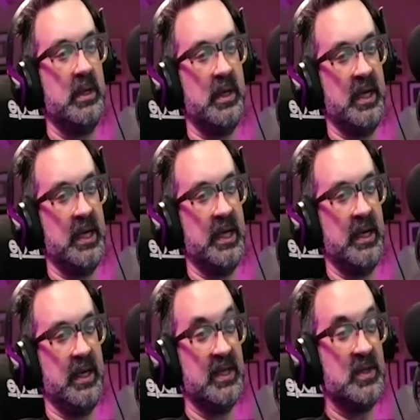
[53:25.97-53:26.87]
And
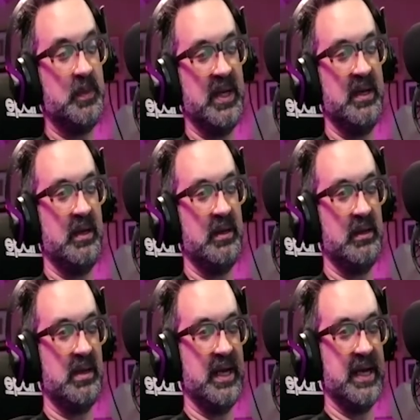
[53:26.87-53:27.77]
it's been
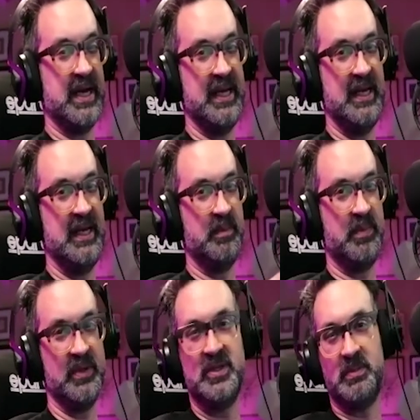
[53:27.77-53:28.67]
the guiding
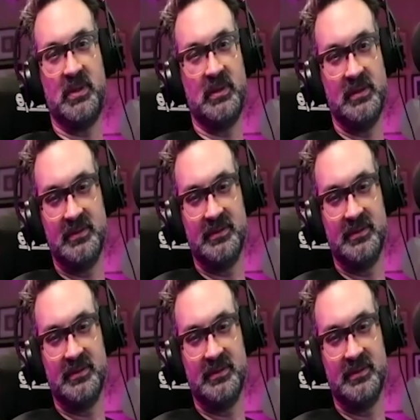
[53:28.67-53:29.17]
principle,